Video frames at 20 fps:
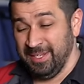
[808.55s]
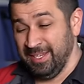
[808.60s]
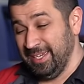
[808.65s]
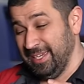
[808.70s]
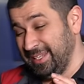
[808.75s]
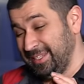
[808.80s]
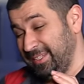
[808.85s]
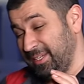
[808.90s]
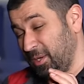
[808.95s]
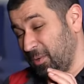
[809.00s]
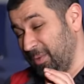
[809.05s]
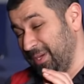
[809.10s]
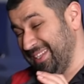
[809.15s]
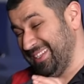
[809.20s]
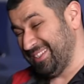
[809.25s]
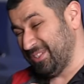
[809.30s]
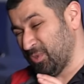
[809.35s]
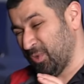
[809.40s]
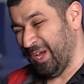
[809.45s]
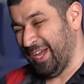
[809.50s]
And you know
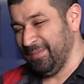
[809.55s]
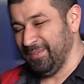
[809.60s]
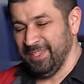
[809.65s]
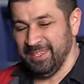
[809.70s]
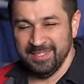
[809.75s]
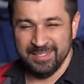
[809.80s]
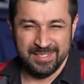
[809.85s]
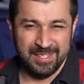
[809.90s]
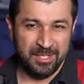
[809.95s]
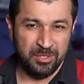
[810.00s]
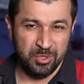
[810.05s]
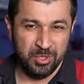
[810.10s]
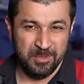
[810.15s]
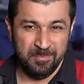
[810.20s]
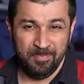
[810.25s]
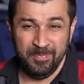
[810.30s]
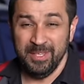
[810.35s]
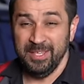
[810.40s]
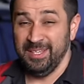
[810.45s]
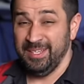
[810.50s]
what? Driving this
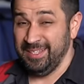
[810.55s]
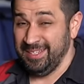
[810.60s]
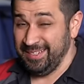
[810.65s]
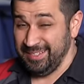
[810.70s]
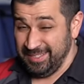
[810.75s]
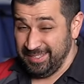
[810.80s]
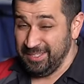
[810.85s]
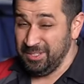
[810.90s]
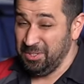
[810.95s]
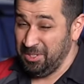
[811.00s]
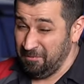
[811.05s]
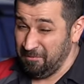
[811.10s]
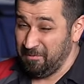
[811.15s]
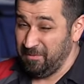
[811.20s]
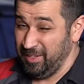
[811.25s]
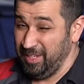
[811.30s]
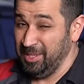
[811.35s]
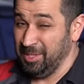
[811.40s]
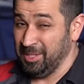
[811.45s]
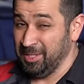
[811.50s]
engine, you can
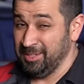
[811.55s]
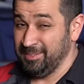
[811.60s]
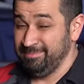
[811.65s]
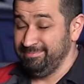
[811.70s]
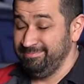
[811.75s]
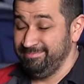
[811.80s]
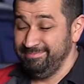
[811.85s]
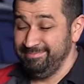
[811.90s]
feel it.